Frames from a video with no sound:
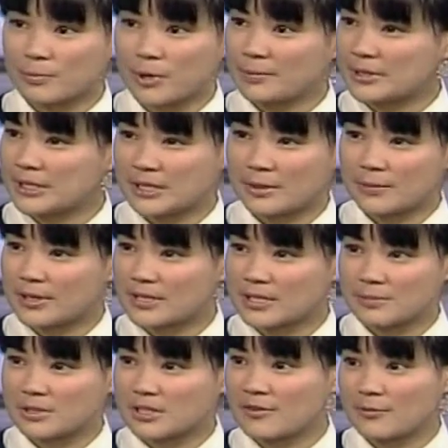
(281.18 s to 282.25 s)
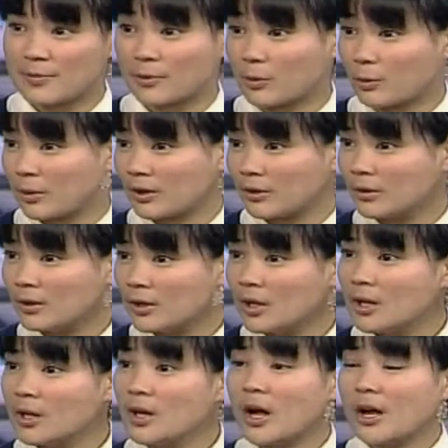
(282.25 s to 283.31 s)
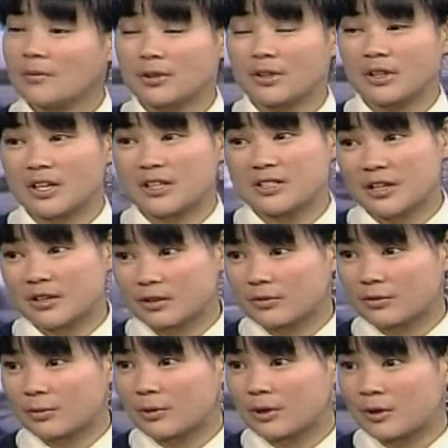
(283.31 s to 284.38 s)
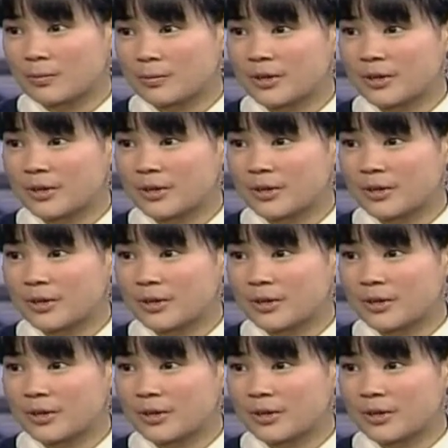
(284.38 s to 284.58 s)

probably dealing about some stuff about the will and really the executor of the will,